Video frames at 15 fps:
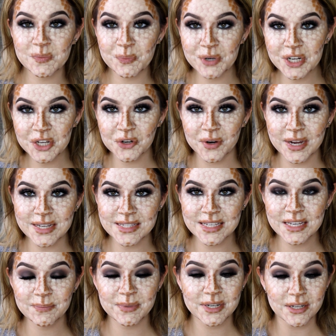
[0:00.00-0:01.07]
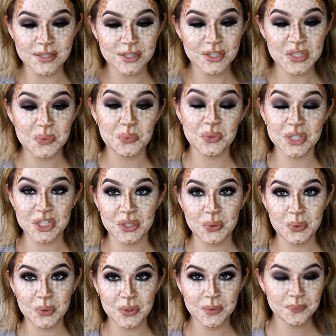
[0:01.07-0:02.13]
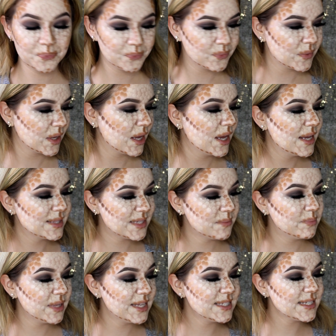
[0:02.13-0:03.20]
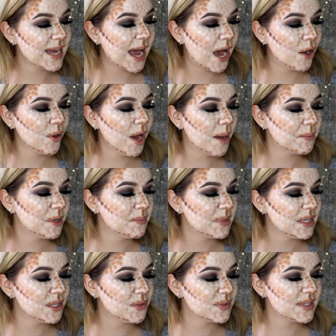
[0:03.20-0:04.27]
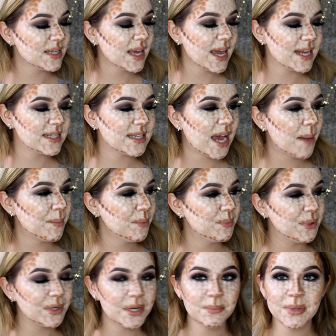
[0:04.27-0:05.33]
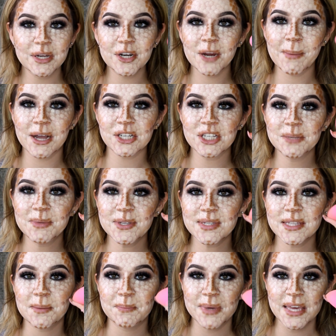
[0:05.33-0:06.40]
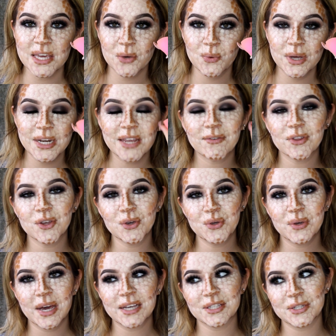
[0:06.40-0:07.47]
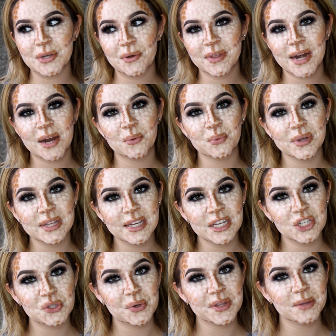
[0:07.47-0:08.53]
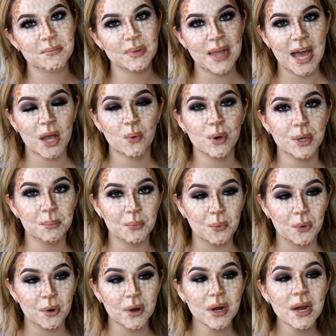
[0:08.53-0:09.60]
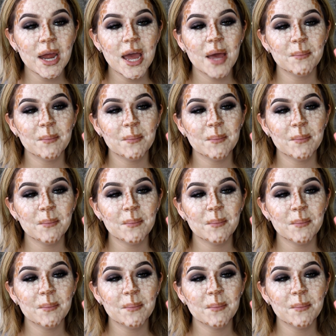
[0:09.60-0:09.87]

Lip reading: Pretty crazy, but it also looks really cool. To blend it out, I'm going to be using a damp beauty blender. I'm actually using the pink one, even though you guys know that I really enjoy the black one more.